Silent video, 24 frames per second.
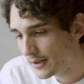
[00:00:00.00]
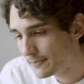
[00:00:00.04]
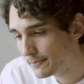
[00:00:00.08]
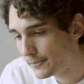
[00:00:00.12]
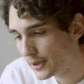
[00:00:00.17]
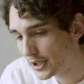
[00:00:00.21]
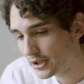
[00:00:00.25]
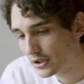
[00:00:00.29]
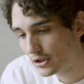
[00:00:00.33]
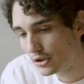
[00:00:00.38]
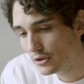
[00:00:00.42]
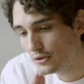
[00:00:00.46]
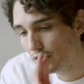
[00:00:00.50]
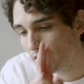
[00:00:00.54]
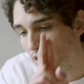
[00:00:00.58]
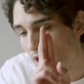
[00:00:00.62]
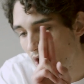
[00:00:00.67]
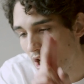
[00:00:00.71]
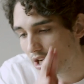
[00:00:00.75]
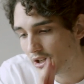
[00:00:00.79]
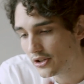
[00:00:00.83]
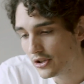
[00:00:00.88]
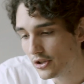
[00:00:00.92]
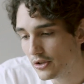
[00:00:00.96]
but do
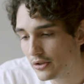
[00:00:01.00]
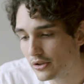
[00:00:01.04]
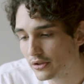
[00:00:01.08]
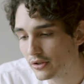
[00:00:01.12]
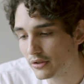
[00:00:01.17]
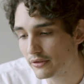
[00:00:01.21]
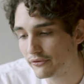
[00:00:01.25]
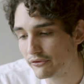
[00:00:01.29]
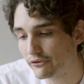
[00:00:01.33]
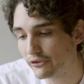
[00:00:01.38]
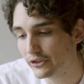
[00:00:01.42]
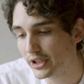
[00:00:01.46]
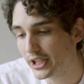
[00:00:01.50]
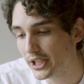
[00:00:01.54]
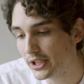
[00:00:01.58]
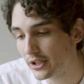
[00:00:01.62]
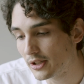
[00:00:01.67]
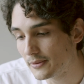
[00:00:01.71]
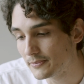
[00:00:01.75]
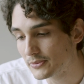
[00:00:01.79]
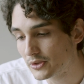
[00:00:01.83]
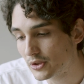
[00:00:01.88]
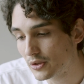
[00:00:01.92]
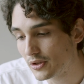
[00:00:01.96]
not use your
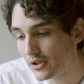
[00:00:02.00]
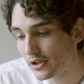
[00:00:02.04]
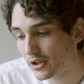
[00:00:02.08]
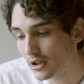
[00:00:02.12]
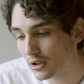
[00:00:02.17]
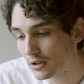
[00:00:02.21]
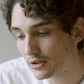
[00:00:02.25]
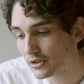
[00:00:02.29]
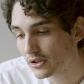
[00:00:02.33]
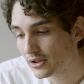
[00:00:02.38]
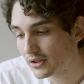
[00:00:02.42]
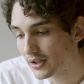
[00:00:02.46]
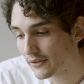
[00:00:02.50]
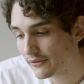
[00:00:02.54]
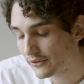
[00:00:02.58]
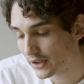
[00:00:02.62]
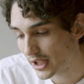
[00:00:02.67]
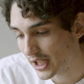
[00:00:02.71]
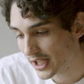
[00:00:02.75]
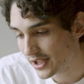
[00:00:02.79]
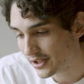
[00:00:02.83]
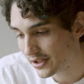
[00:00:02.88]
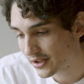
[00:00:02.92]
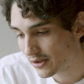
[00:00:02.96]
freedom to indulge in the
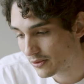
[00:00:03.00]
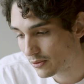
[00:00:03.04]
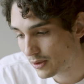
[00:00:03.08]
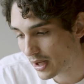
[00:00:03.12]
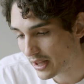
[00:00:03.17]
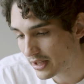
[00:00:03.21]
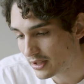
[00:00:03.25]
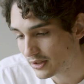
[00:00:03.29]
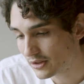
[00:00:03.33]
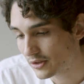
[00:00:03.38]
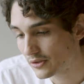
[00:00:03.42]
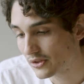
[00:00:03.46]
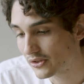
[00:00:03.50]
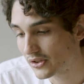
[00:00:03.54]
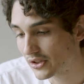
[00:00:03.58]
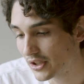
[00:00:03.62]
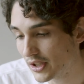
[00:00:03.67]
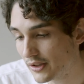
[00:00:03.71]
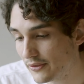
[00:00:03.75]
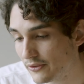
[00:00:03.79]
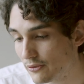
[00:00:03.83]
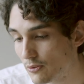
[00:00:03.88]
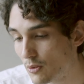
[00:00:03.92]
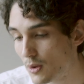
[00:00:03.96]
flesh, rather to
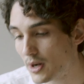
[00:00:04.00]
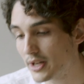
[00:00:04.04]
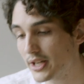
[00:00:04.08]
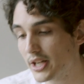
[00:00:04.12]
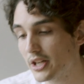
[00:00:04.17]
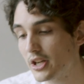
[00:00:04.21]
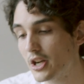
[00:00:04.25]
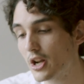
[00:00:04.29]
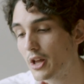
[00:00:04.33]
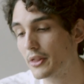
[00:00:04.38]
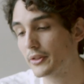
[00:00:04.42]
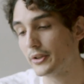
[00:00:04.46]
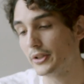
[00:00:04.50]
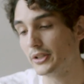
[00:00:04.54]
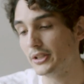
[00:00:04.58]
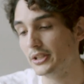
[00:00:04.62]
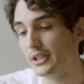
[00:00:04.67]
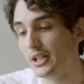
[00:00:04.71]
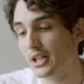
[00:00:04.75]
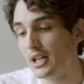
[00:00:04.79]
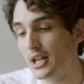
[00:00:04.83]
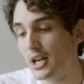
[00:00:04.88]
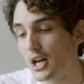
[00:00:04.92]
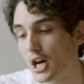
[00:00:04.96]
serve one another
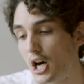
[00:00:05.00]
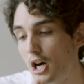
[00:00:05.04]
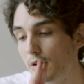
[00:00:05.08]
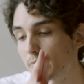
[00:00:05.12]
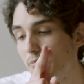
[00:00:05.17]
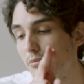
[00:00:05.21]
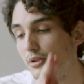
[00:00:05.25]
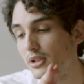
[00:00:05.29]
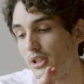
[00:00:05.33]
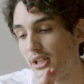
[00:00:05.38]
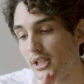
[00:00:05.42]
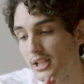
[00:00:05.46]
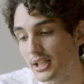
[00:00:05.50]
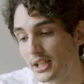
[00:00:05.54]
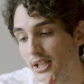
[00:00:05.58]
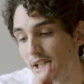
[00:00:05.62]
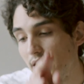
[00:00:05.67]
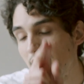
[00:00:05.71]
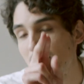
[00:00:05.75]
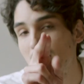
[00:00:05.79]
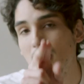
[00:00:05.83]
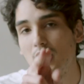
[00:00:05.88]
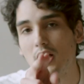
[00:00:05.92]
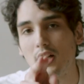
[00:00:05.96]
humbly
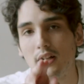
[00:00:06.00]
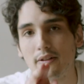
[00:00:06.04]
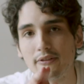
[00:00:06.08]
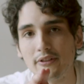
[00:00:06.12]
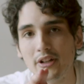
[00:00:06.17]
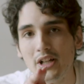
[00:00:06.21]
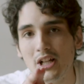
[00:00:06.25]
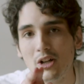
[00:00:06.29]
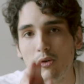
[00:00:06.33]
in love.